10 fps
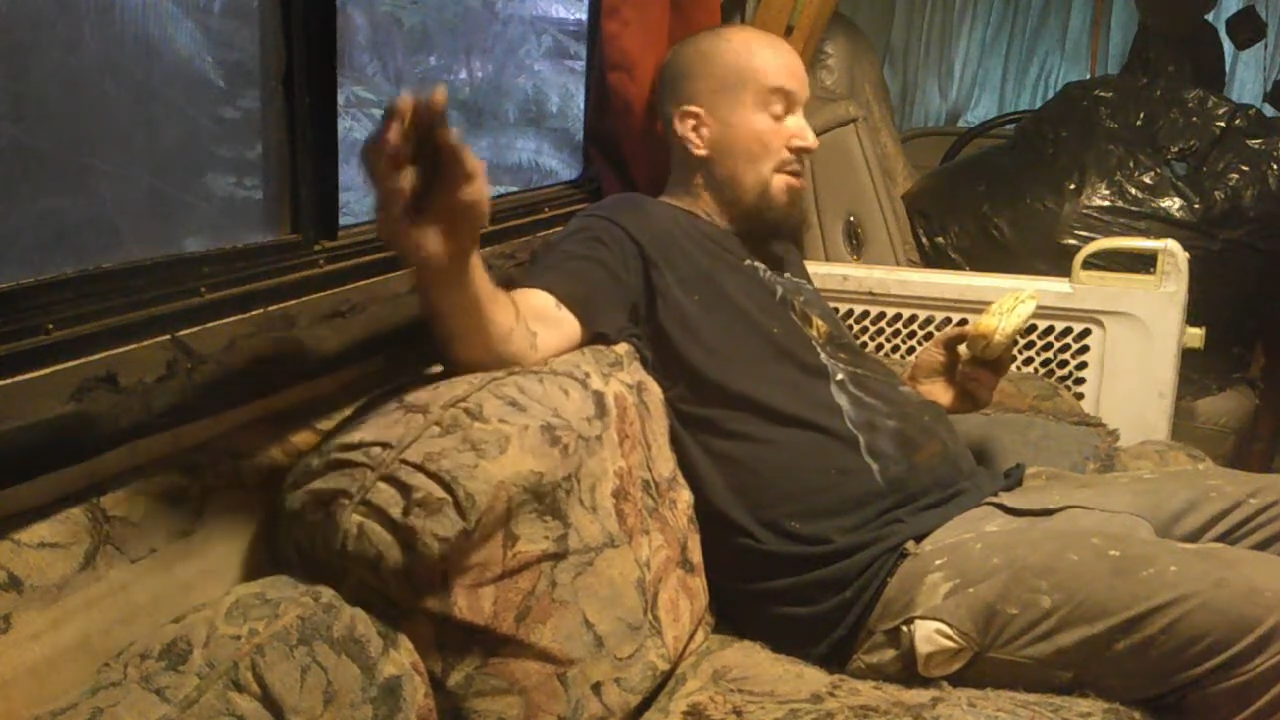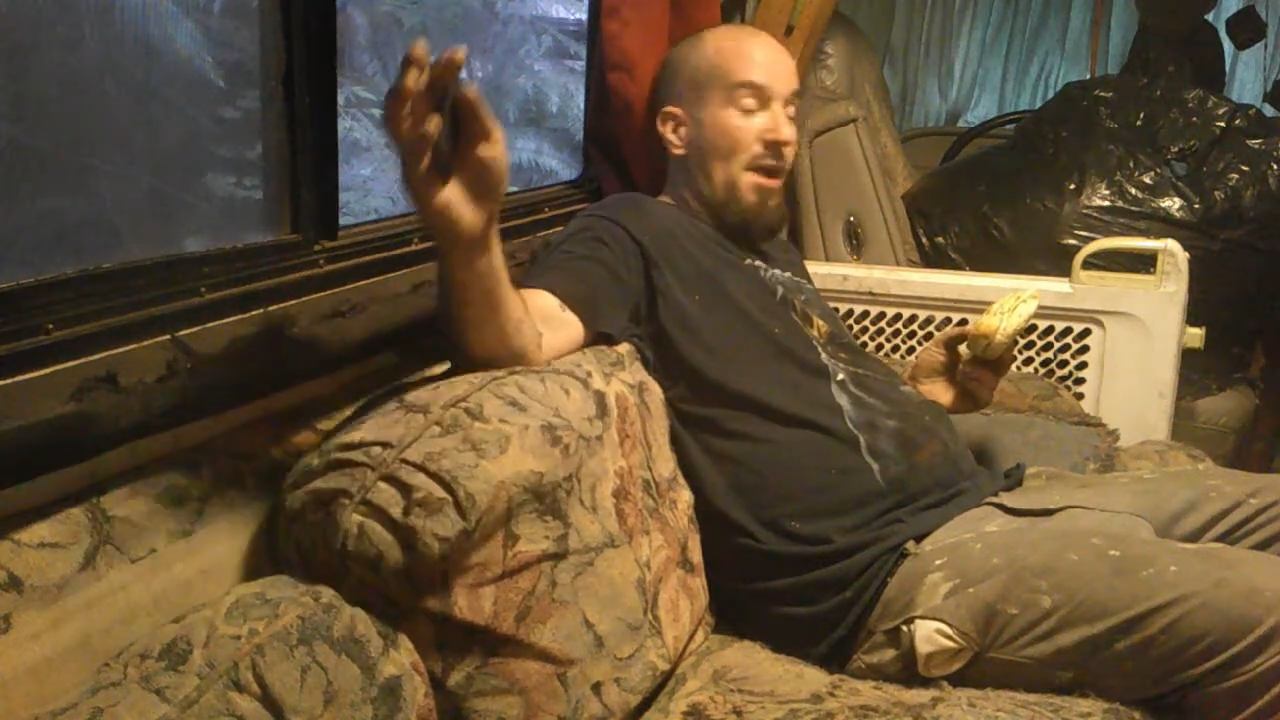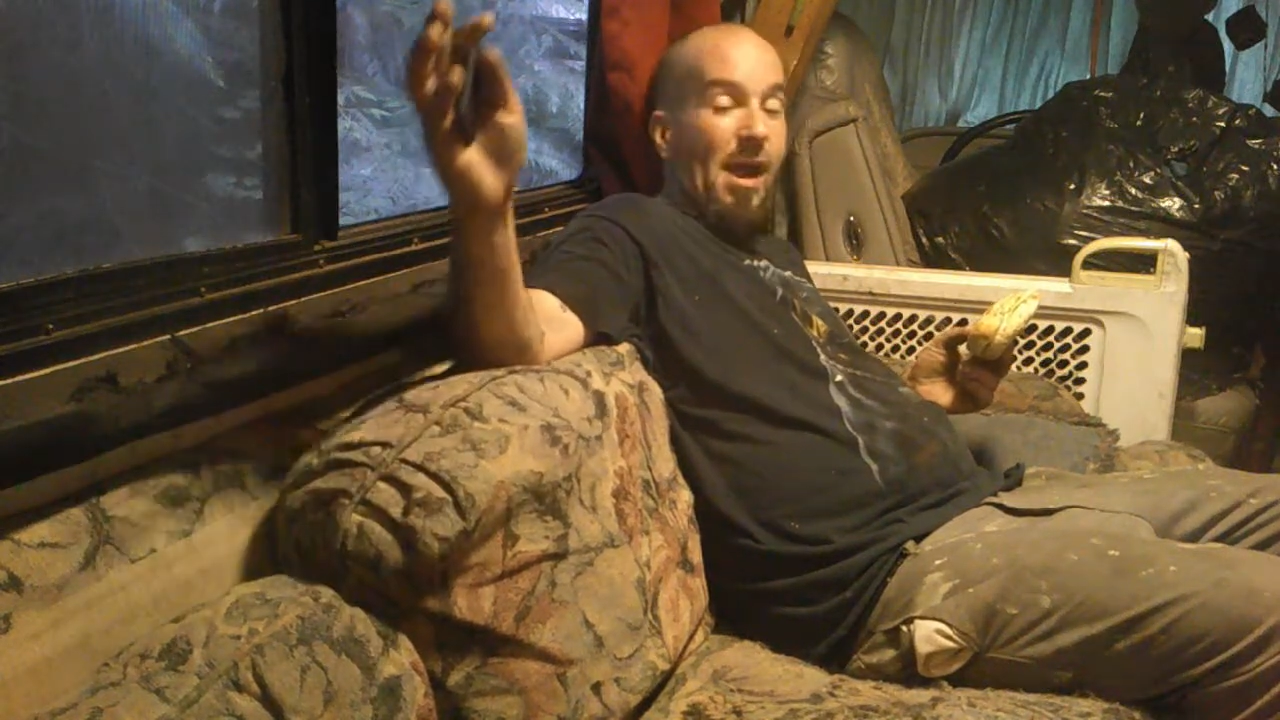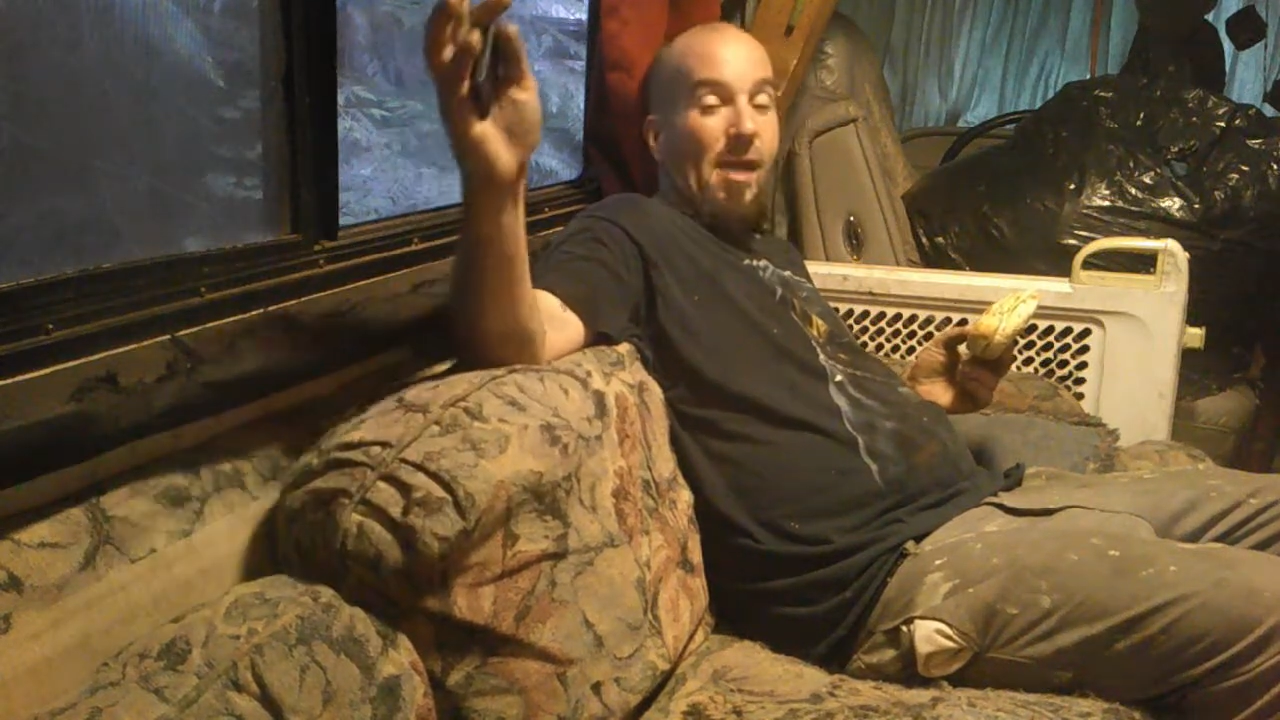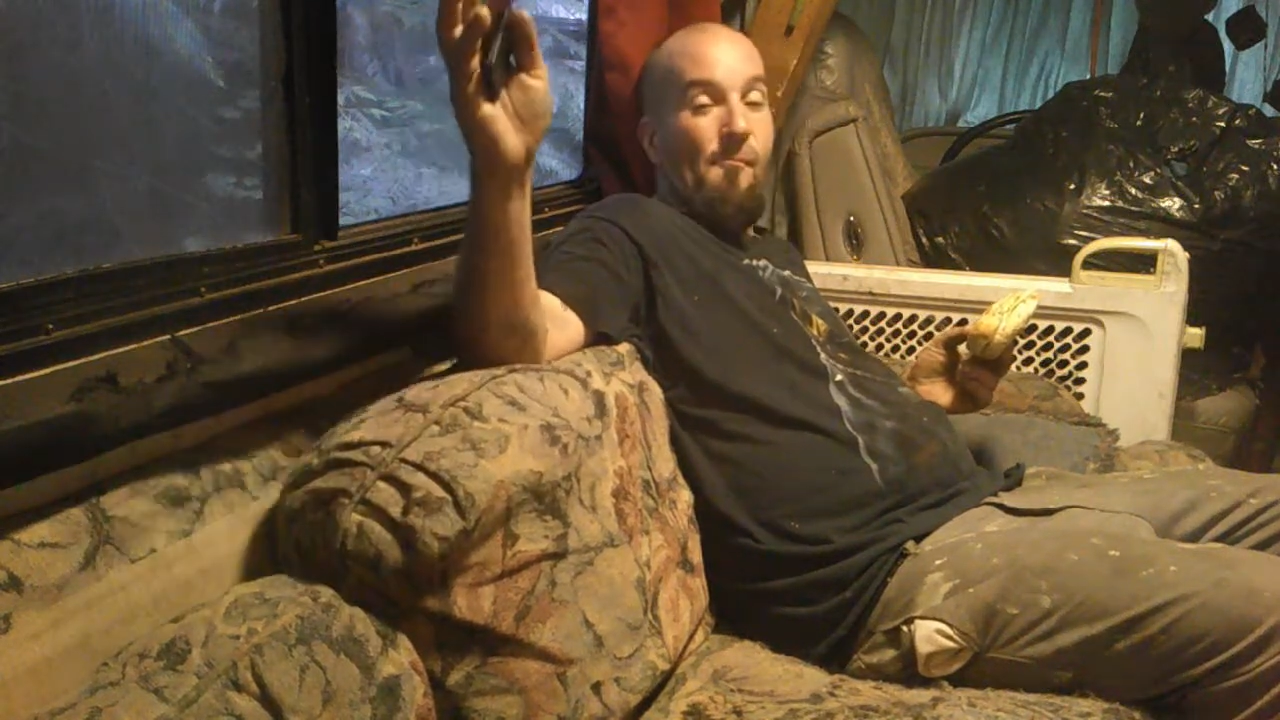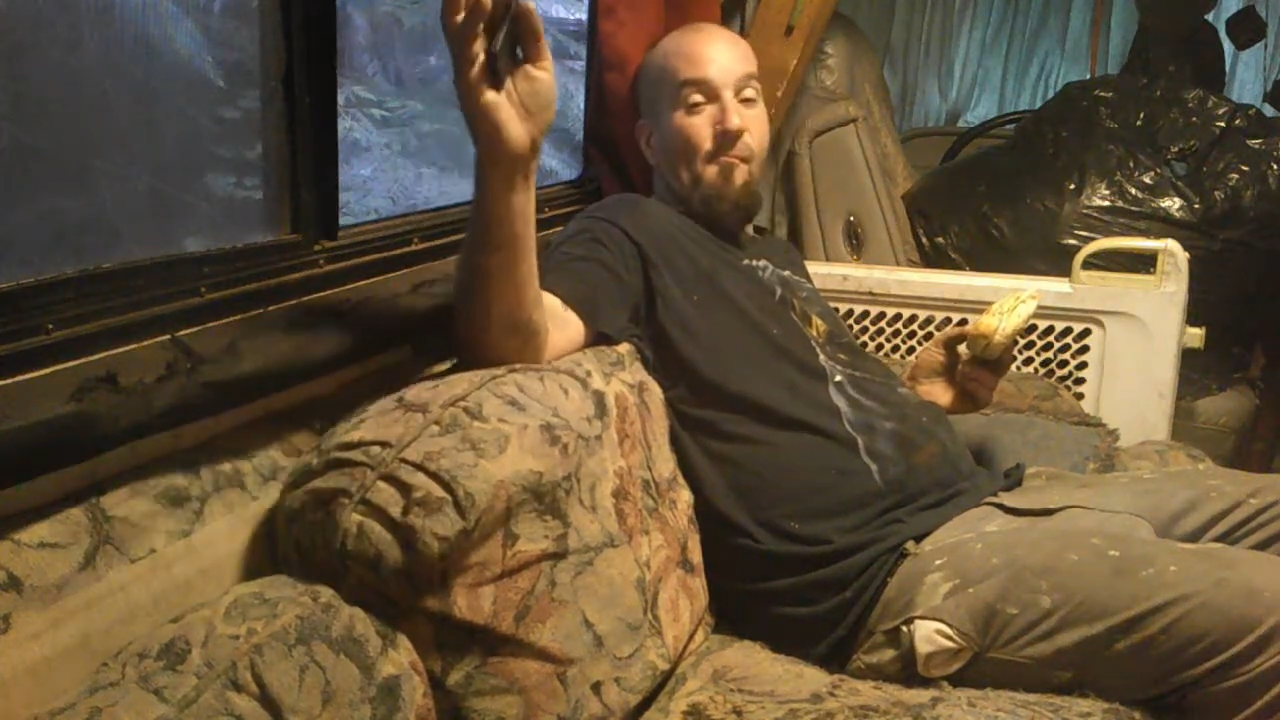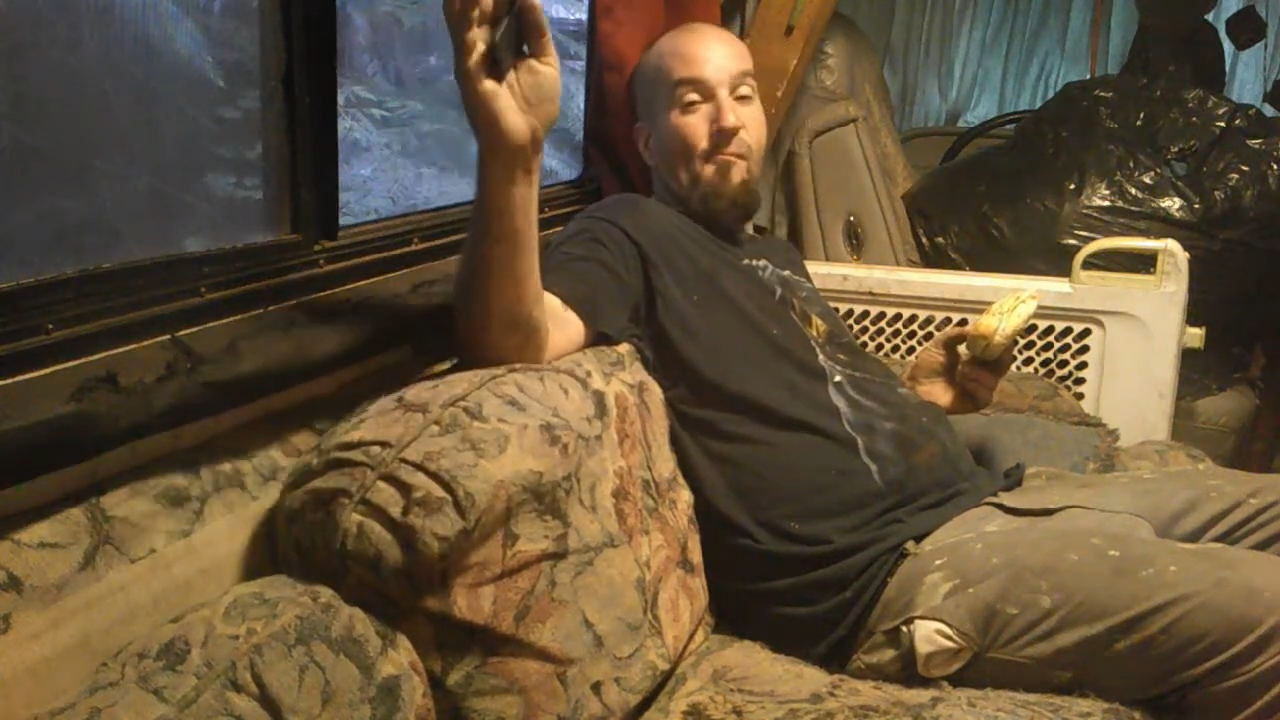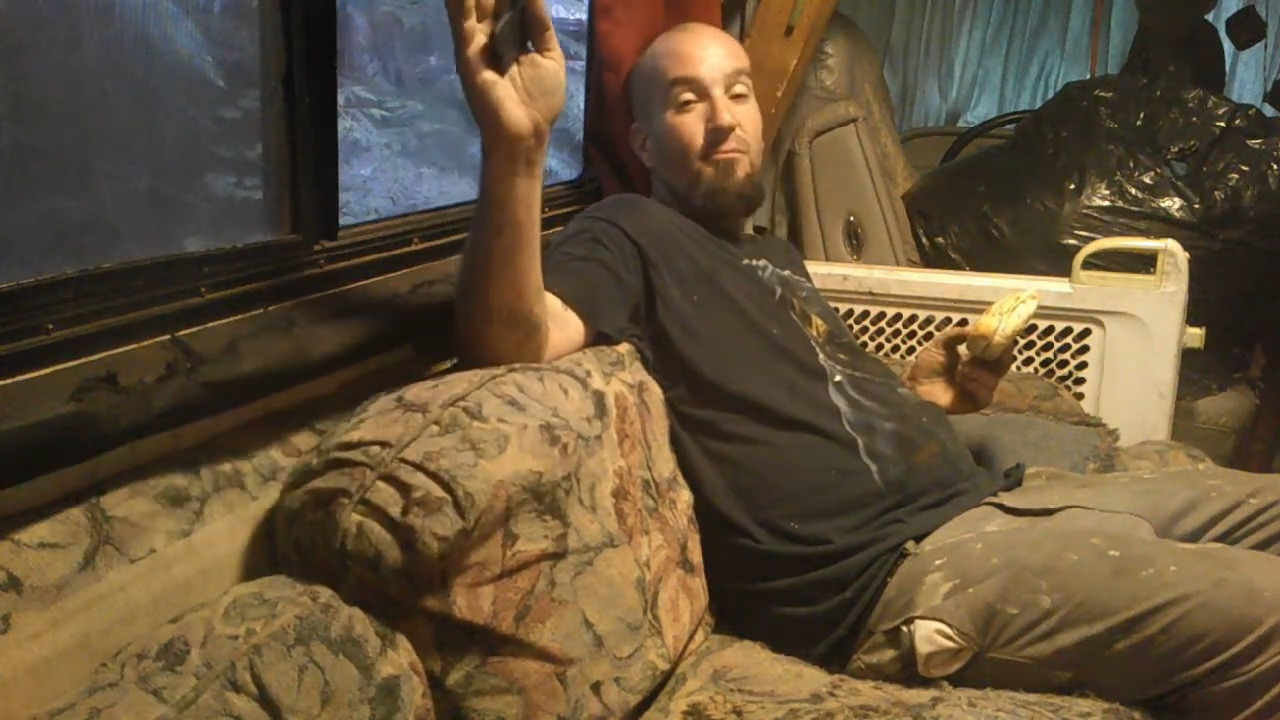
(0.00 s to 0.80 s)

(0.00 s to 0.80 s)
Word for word: Um,